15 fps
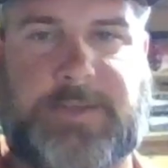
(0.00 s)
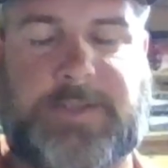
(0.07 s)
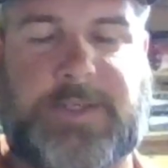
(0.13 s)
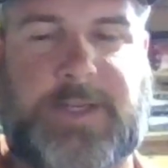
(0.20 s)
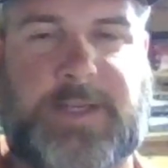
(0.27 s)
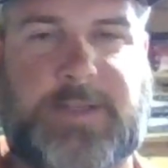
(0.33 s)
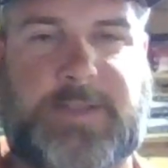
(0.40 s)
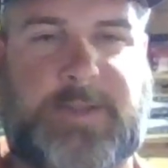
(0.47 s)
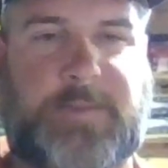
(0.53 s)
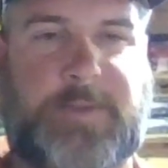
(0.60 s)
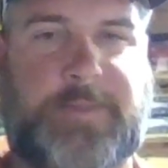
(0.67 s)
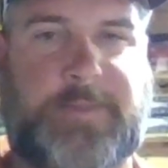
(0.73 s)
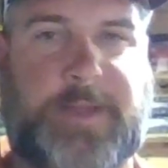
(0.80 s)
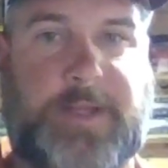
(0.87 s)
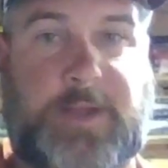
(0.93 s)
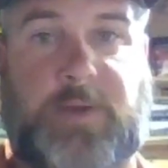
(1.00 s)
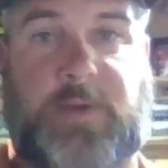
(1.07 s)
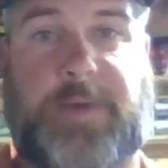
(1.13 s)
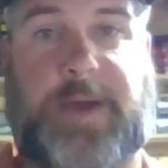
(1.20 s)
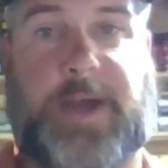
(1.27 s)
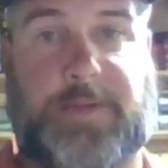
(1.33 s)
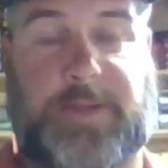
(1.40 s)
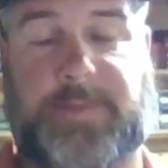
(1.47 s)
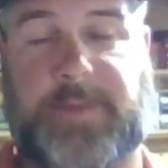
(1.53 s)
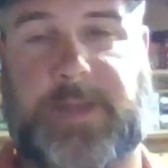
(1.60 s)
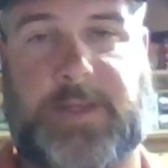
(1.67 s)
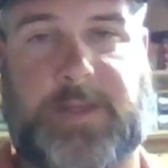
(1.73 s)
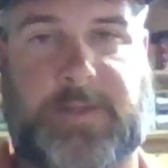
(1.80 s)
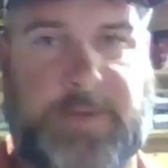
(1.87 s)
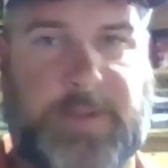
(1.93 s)
It's not something I'm like, oh wow, that
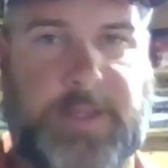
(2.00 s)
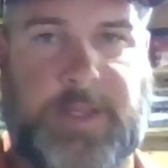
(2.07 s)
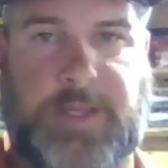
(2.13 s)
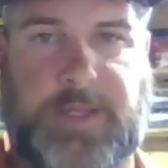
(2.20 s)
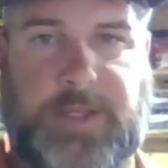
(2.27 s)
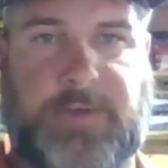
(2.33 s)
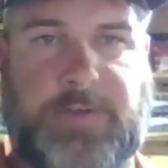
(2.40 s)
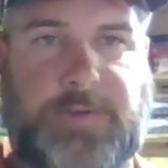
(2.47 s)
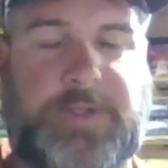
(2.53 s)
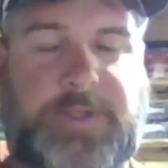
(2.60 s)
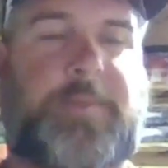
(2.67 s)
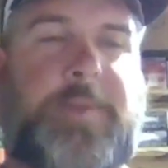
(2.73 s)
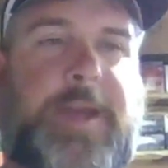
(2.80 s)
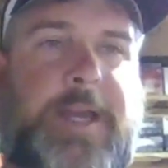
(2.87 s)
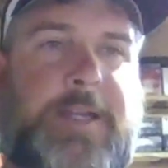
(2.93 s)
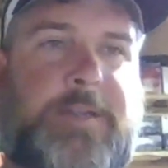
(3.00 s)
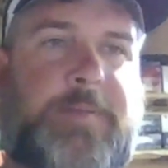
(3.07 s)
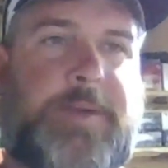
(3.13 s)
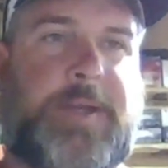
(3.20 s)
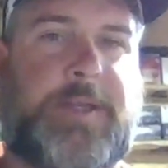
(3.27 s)
made a huge impact.